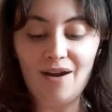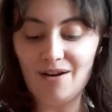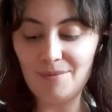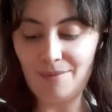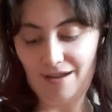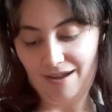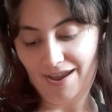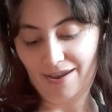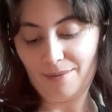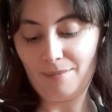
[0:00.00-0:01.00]
are
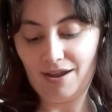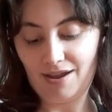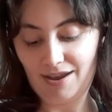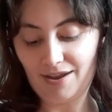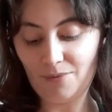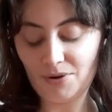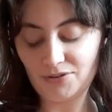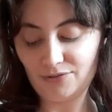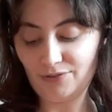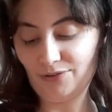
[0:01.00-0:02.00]
by my
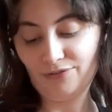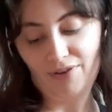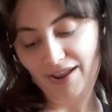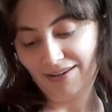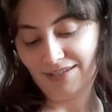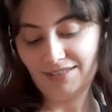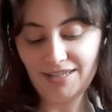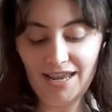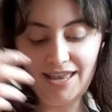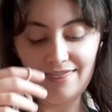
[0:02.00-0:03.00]
wonderful friend,
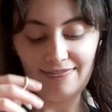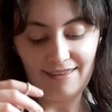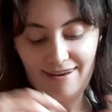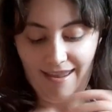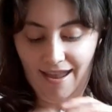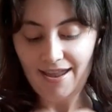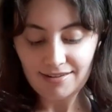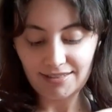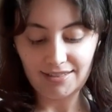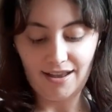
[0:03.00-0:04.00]

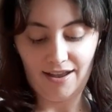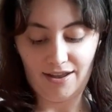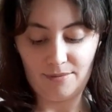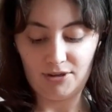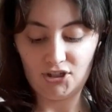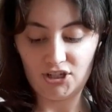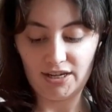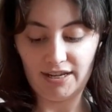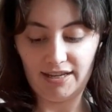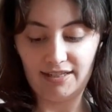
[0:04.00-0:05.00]
Lynette.
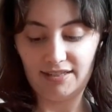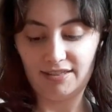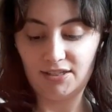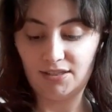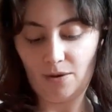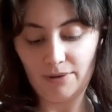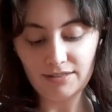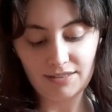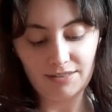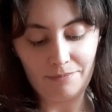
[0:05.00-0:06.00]
She is the
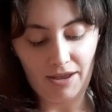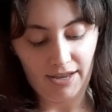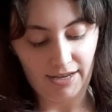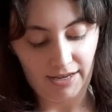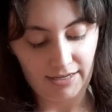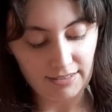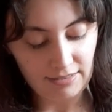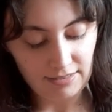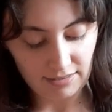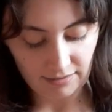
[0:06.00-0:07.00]
sewist
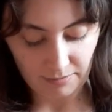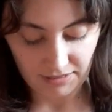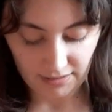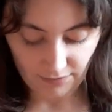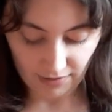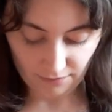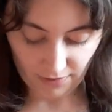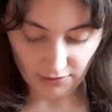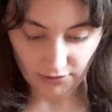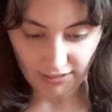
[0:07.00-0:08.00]
behind, let me see if I can
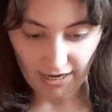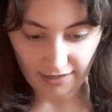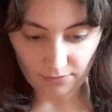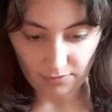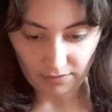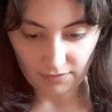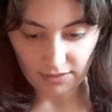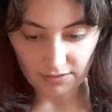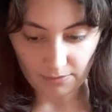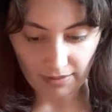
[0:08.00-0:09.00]
find her tag in one of
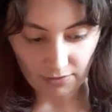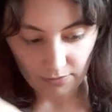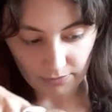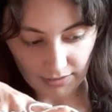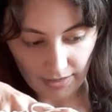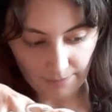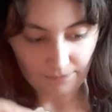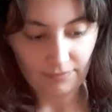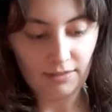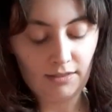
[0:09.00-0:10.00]
these so I can hold it up.
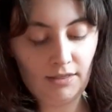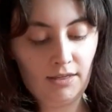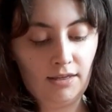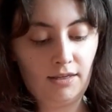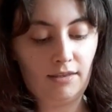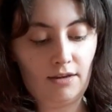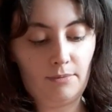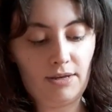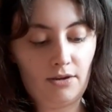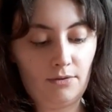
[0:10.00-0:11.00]
There
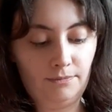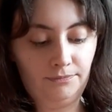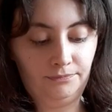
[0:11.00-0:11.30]
we go.